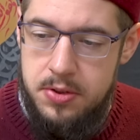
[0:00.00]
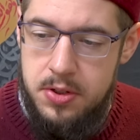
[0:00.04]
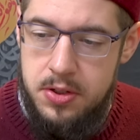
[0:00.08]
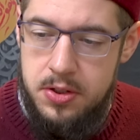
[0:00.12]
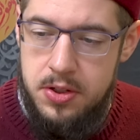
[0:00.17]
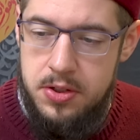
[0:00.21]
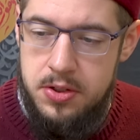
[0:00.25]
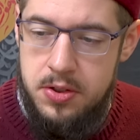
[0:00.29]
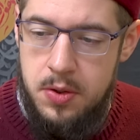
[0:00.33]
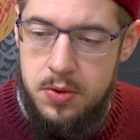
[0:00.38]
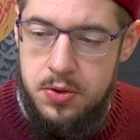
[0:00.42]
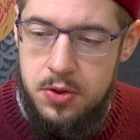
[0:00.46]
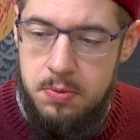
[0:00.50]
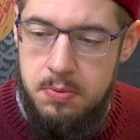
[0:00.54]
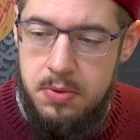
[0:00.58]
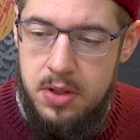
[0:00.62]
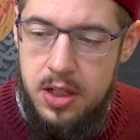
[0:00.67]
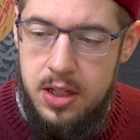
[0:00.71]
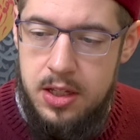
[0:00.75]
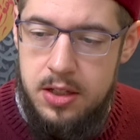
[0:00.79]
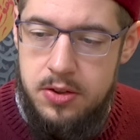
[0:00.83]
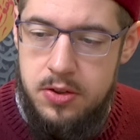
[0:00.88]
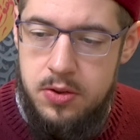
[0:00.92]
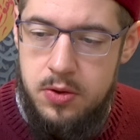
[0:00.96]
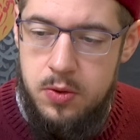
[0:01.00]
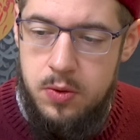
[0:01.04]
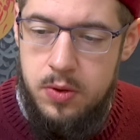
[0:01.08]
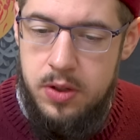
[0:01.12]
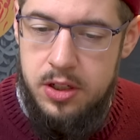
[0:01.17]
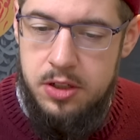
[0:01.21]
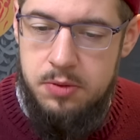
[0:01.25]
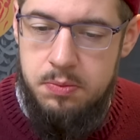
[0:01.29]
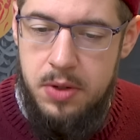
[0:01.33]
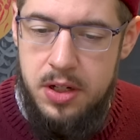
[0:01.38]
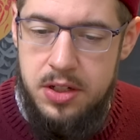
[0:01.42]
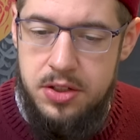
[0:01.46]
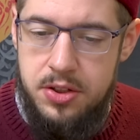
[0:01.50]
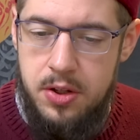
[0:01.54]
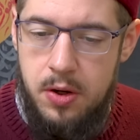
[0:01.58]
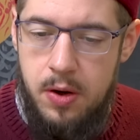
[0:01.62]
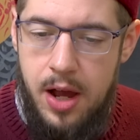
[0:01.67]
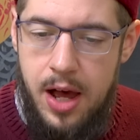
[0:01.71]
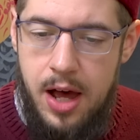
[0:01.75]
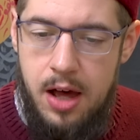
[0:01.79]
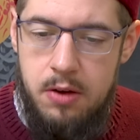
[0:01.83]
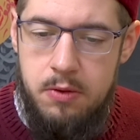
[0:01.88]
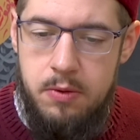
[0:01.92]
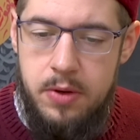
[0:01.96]
took to social media to express their
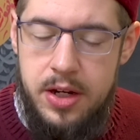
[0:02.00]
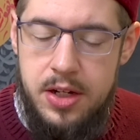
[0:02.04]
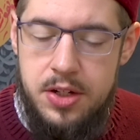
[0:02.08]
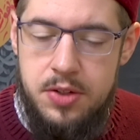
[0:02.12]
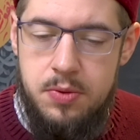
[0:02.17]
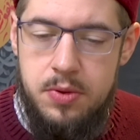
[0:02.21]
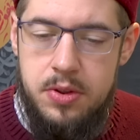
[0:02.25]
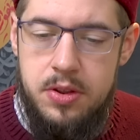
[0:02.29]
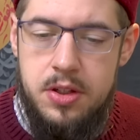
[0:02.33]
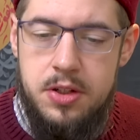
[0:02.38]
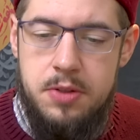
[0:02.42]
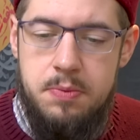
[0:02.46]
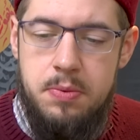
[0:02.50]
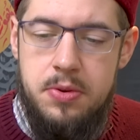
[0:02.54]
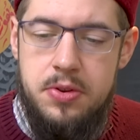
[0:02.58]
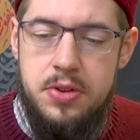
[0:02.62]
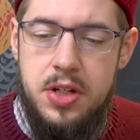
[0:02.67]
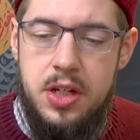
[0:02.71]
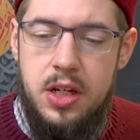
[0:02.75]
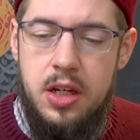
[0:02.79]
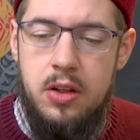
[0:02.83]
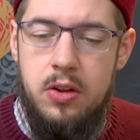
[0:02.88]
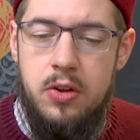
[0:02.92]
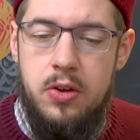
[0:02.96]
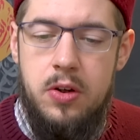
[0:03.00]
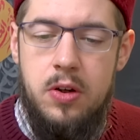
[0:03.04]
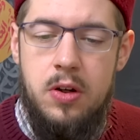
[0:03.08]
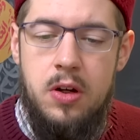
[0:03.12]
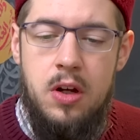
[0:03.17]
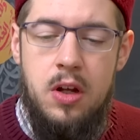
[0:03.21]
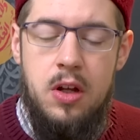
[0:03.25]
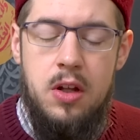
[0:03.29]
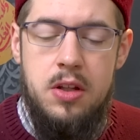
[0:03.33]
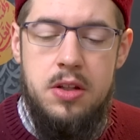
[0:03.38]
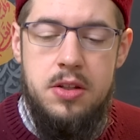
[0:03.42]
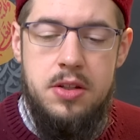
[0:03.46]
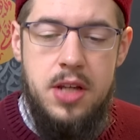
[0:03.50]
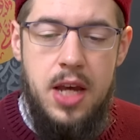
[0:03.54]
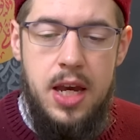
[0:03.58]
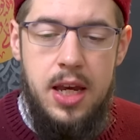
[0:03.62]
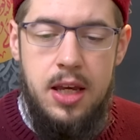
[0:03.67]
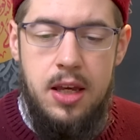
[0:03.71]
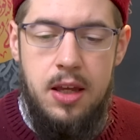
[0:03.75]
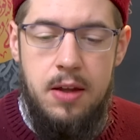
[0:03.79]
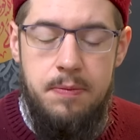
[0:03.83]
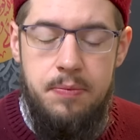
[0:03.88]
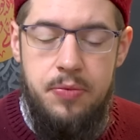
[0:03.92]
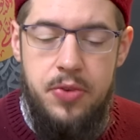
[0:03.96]
outrage with this particular
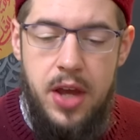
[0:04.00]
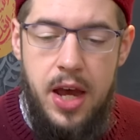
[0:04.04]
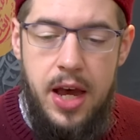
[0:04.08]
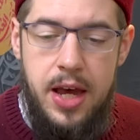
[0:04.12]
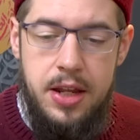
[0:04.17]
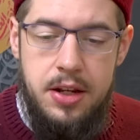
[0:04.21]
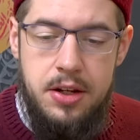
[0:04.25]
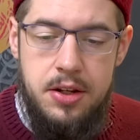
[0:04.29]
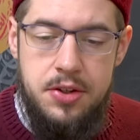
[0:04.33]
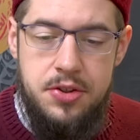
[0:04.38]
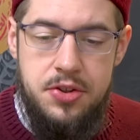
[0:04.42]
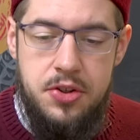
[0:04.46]
take. And